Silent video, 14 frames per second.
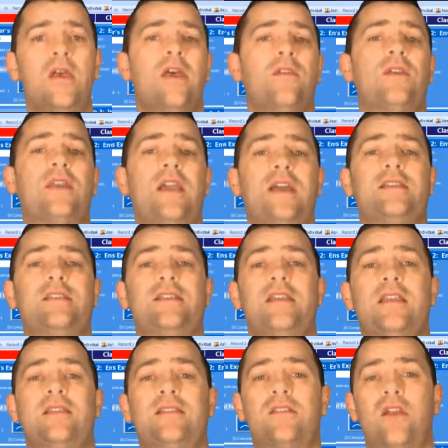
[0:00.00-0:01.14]
The
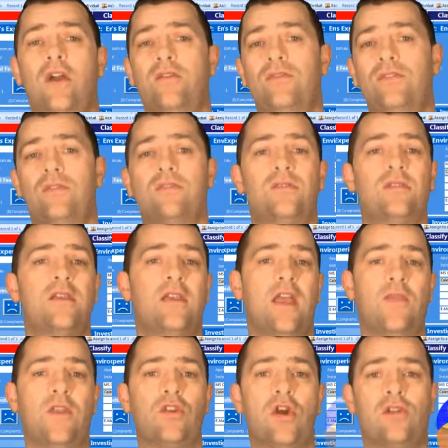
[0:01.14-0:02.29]
KCS coaches and
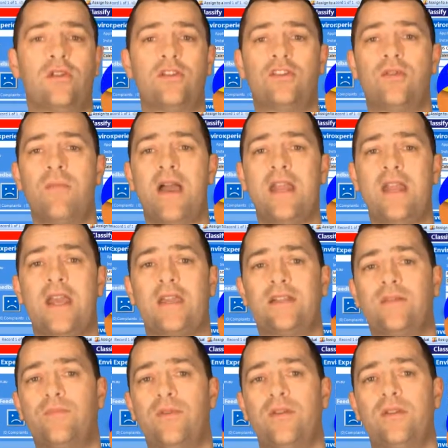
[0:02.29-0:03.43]
the knowledge domain
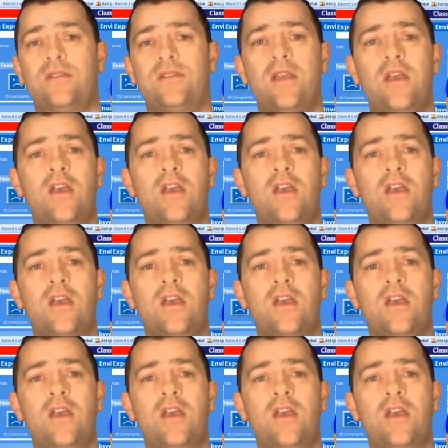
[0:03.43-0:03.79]
experts